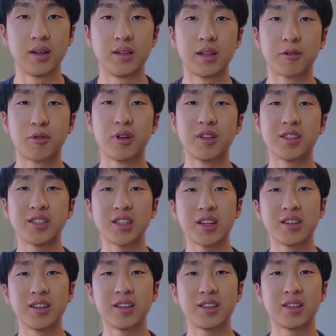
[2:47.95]
Like
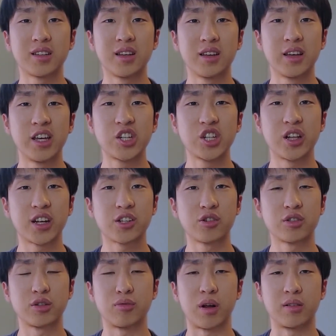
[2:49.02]
realistically, each lecture
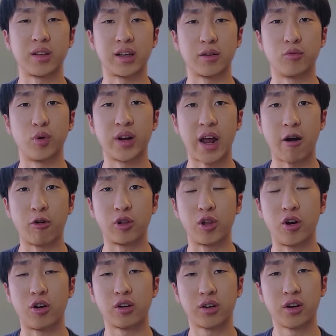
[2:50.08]
is around like 1 hour
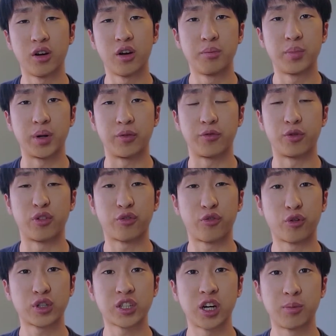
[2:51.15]
long, but for the
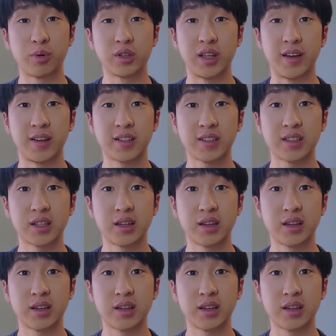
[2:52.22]
first couple days,